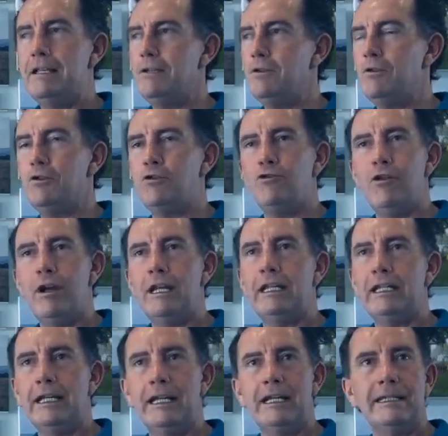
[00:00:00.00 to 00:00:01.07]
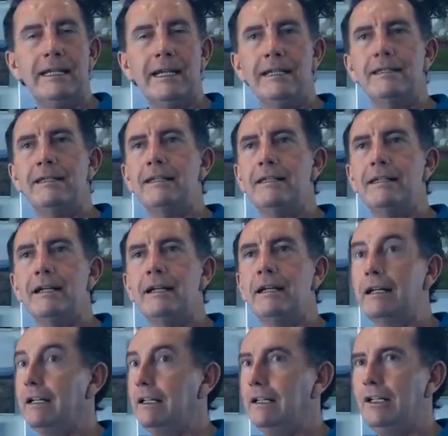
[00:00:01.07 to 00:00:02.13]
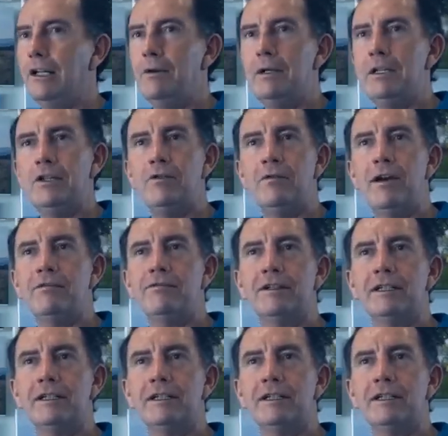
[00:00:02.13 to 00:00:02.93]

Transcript: in, do your training here, test it here, and go into